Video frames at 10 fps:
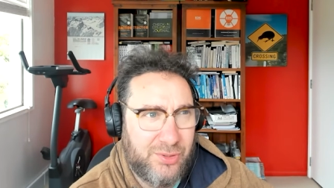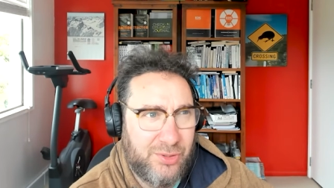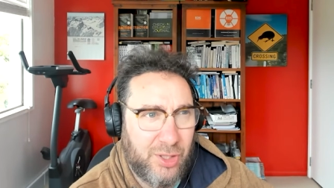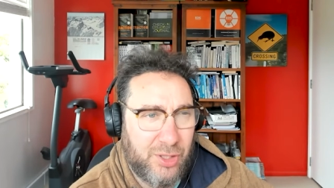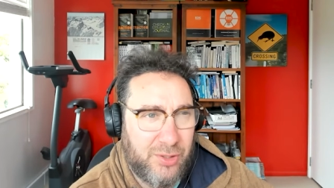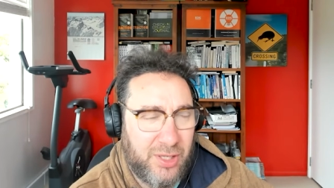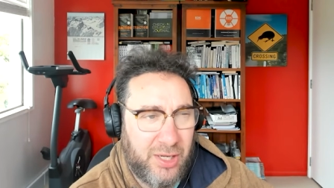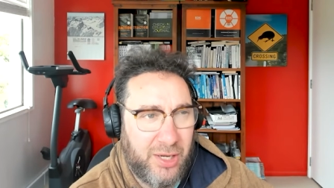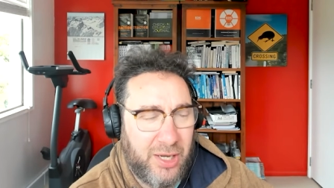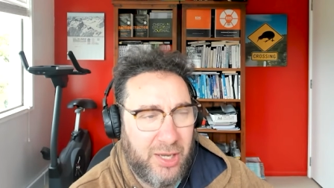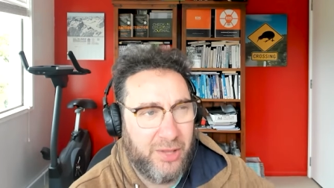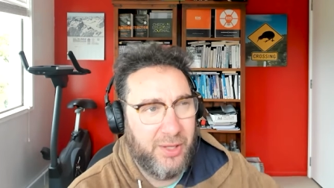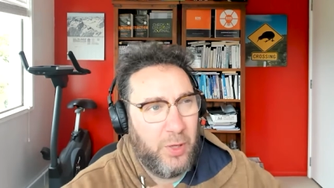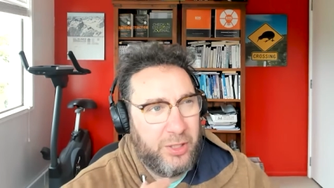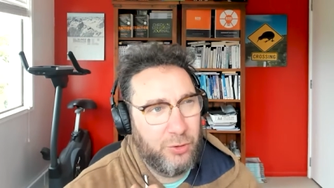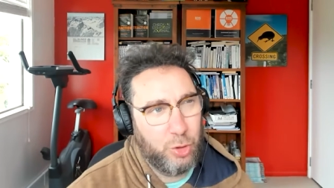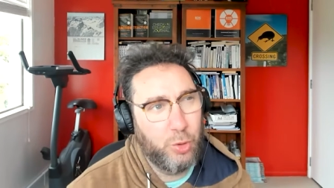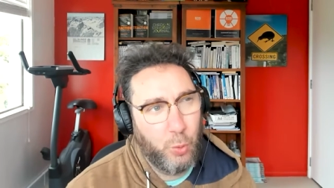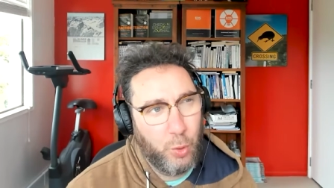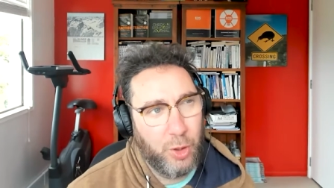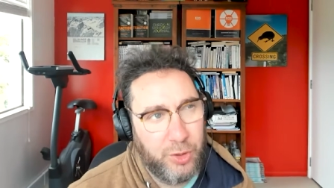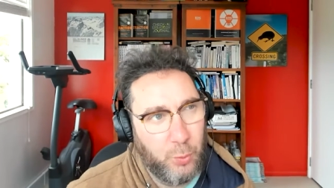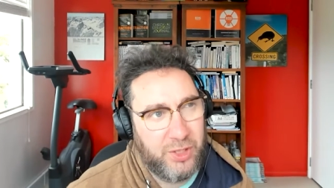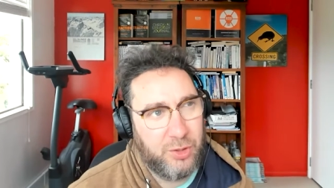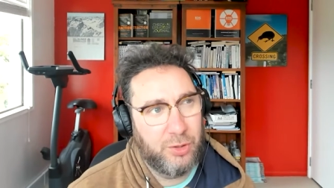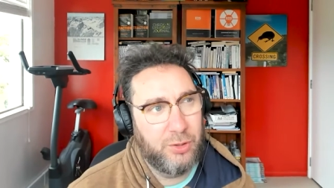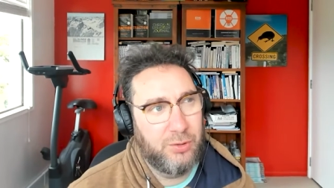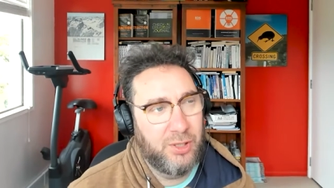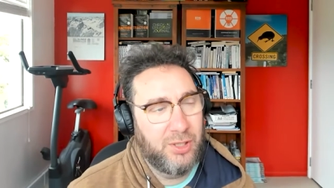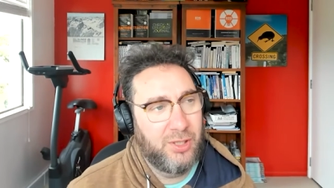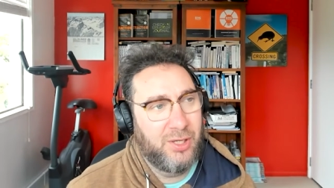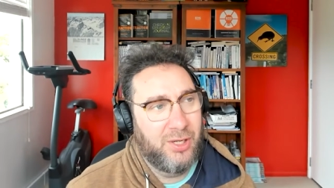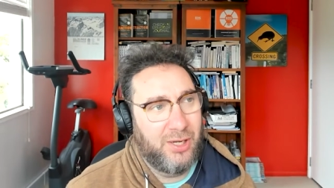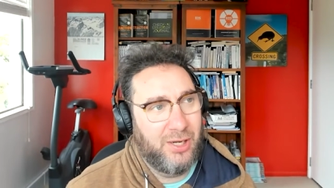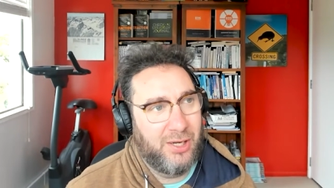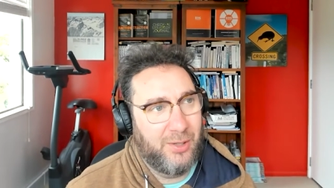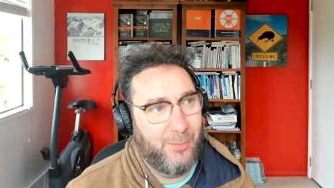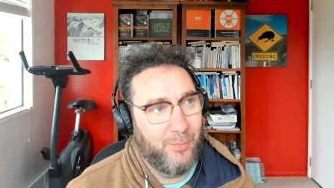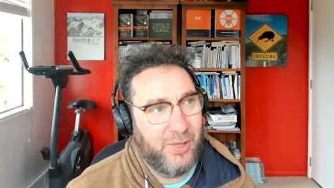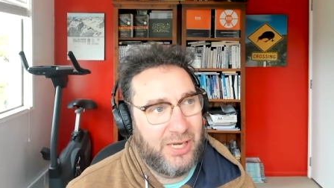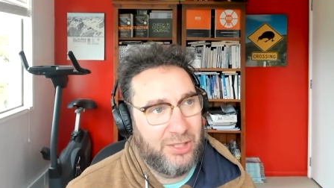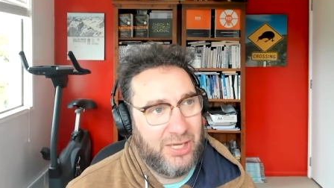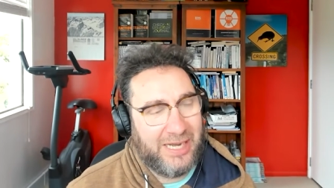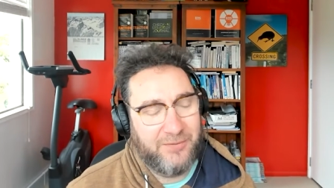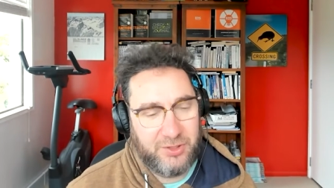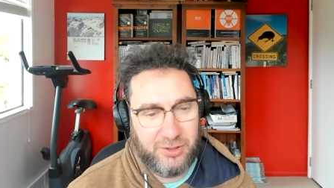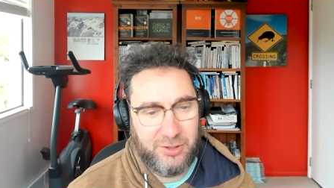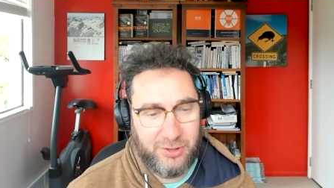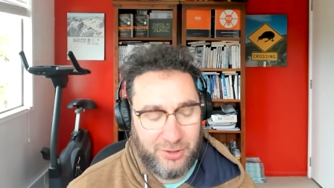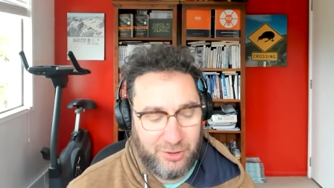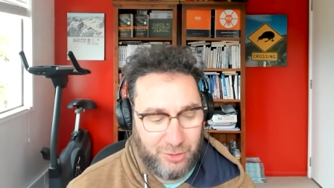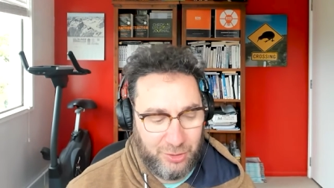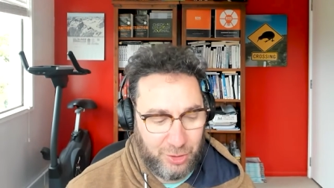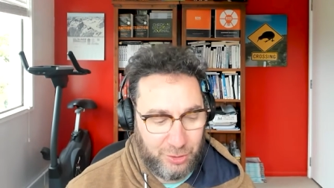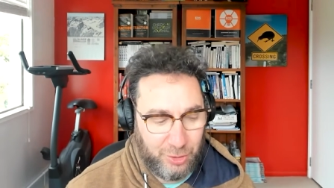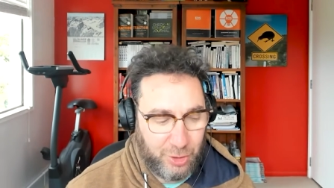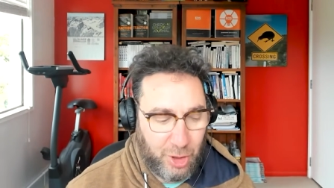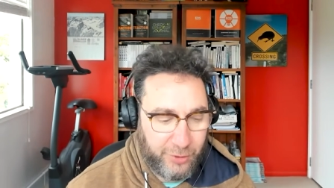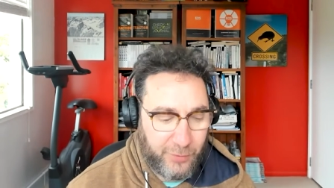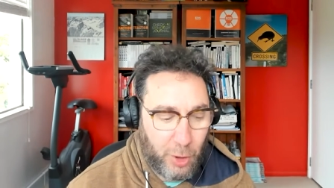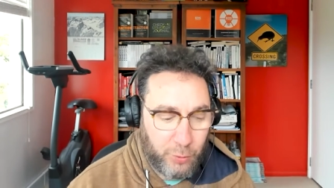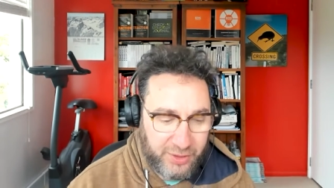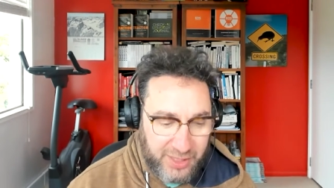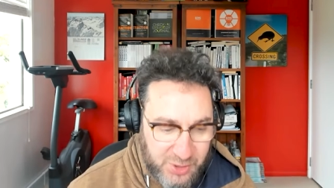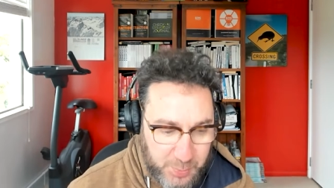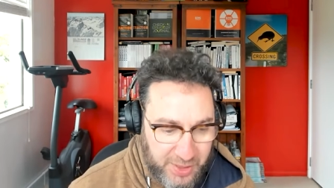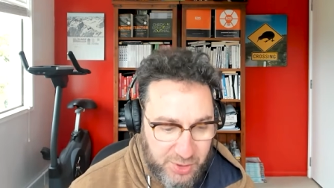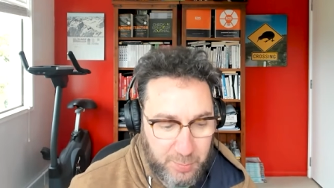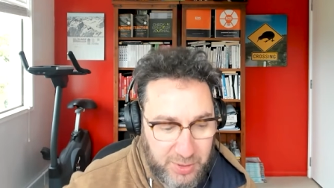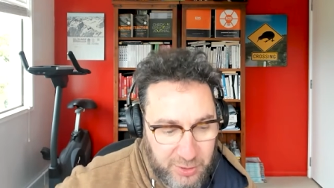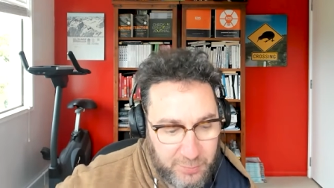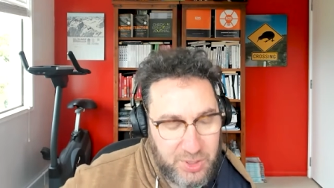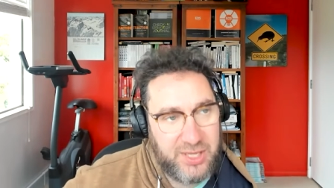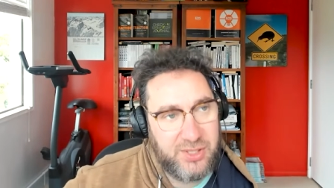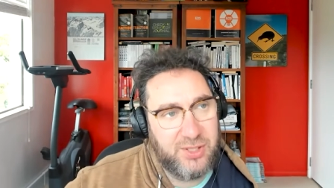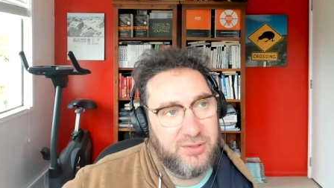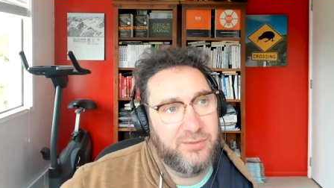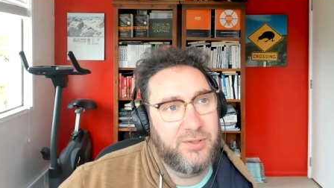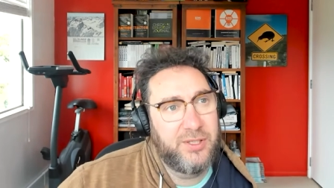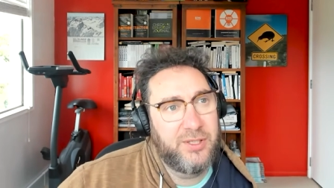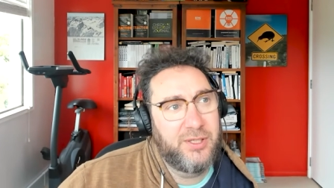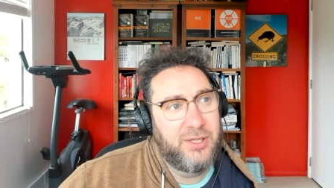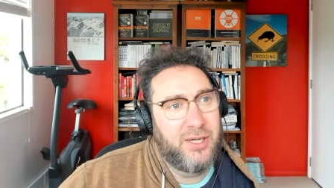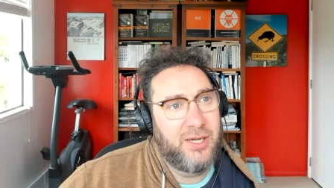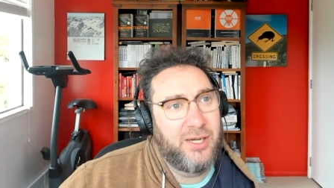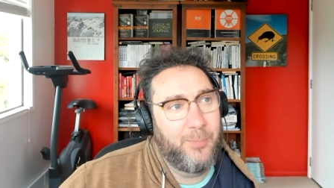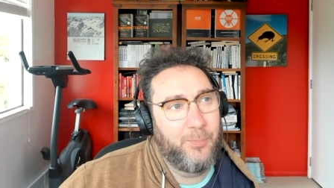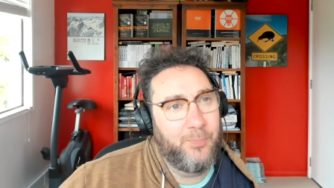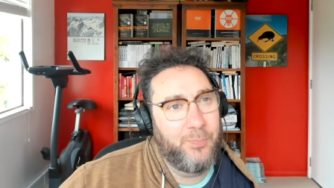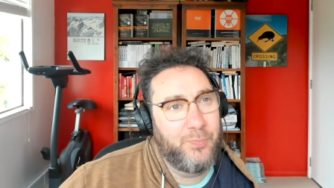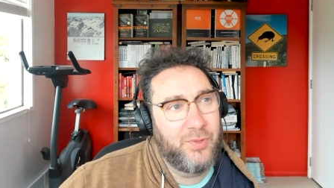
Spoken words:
you know, I think when you do the work that we do, and you have to, you know, you're kind of holding that space and being objective. I